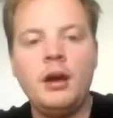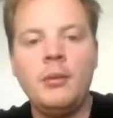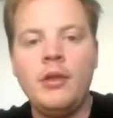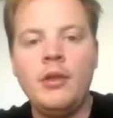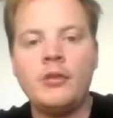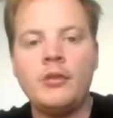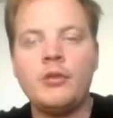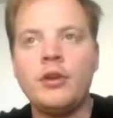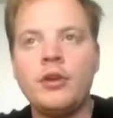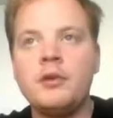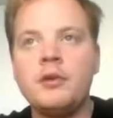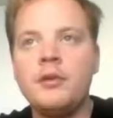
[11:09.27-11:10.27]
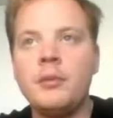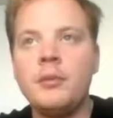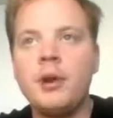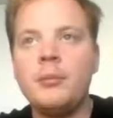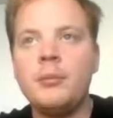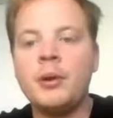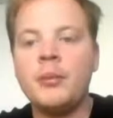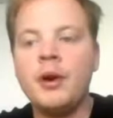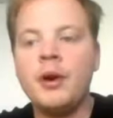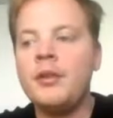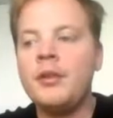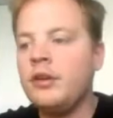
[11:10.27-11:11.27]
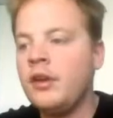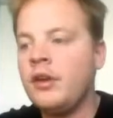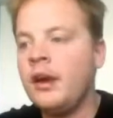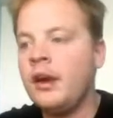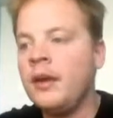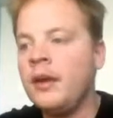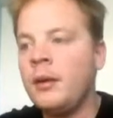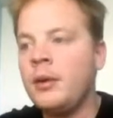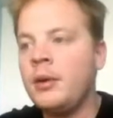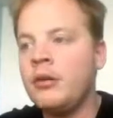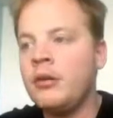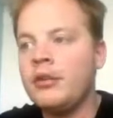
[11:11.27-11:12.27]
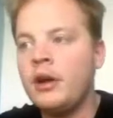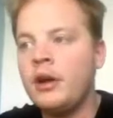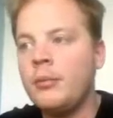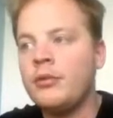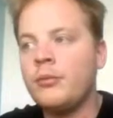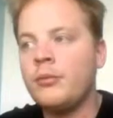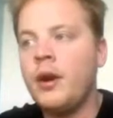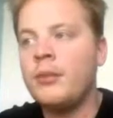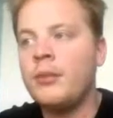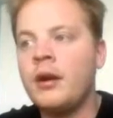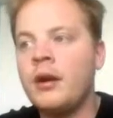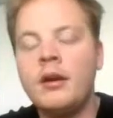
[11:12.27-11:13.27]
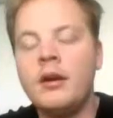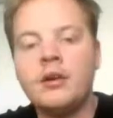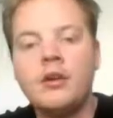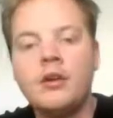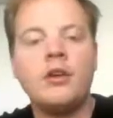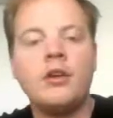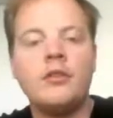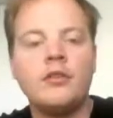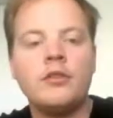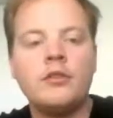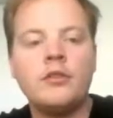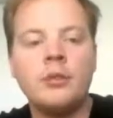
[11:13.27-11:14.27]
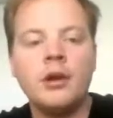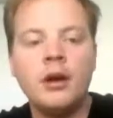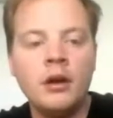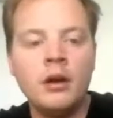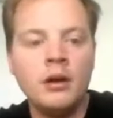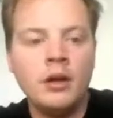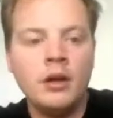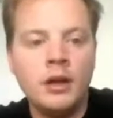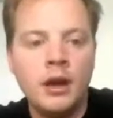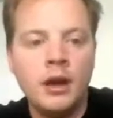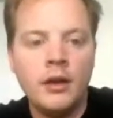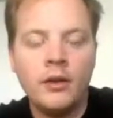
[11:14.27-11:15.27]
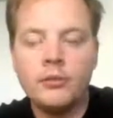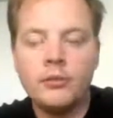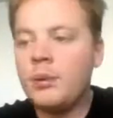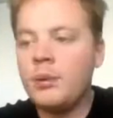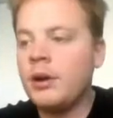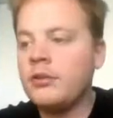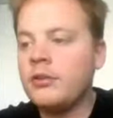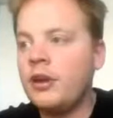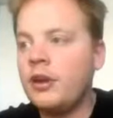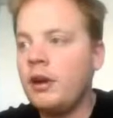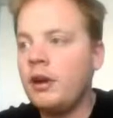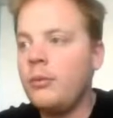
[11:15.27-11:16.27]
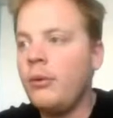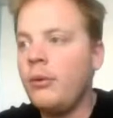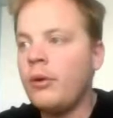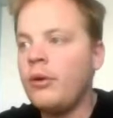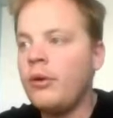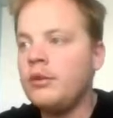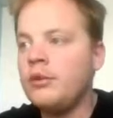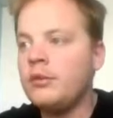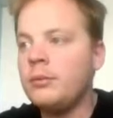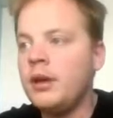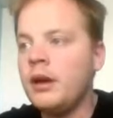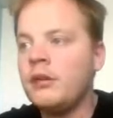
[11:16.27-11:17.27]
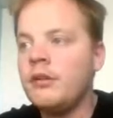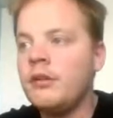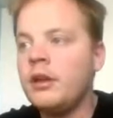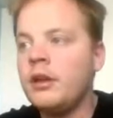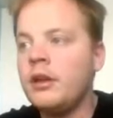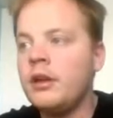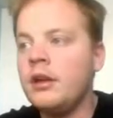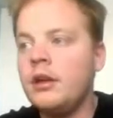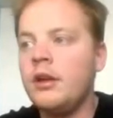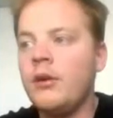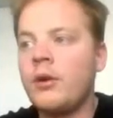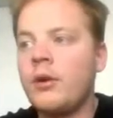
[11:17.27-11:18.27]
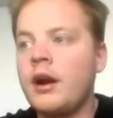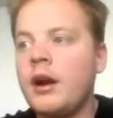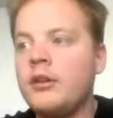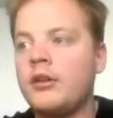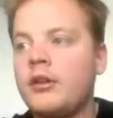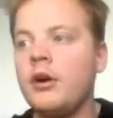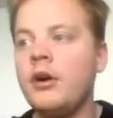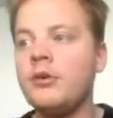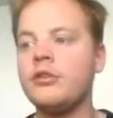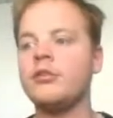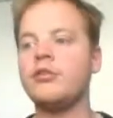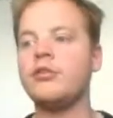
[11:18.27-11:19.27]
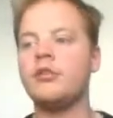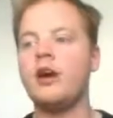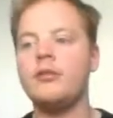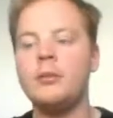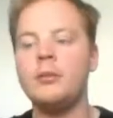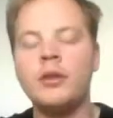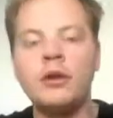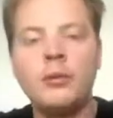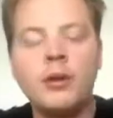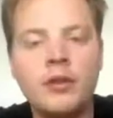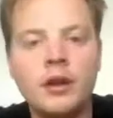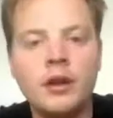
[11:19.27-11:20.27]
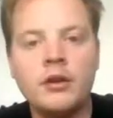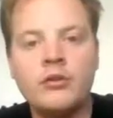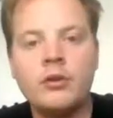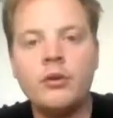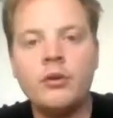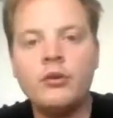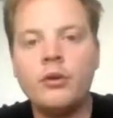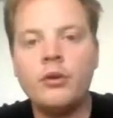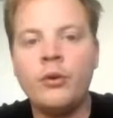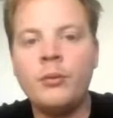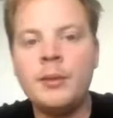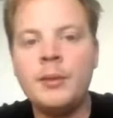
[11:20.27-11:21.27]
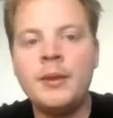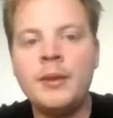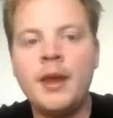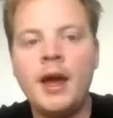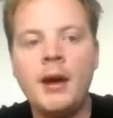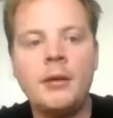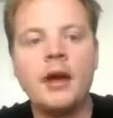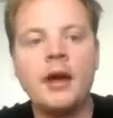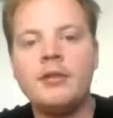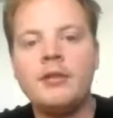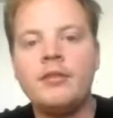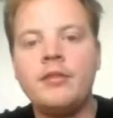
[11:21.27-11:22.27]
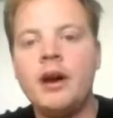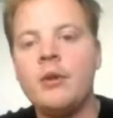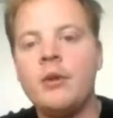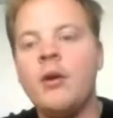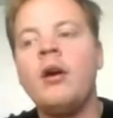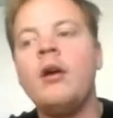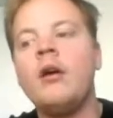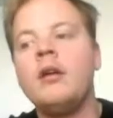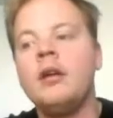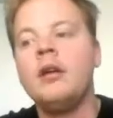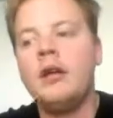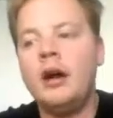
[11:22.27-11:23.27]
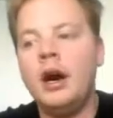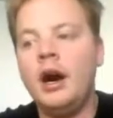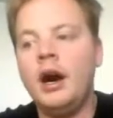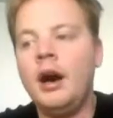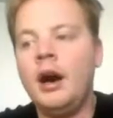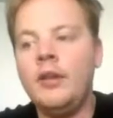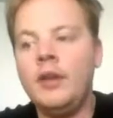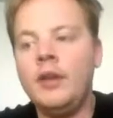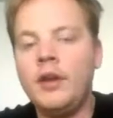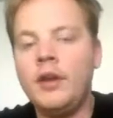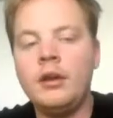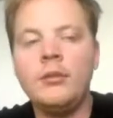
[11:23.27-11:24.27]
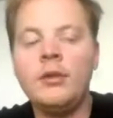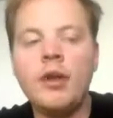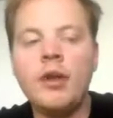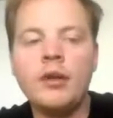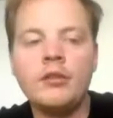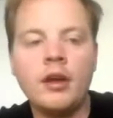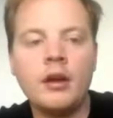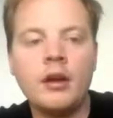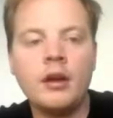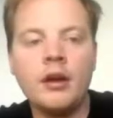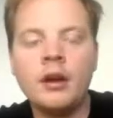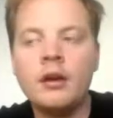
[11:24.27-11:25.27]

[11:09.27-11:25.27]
And that's the first time they've ever been on BigMarker. They decide that I'm going to host a 100-person webinar and never test out the system at all. And those webinars tend to go poorly just because the organizer or host is just not familiar with the controls, or maybe they happen to have a firewall on that they didn't realize they had on.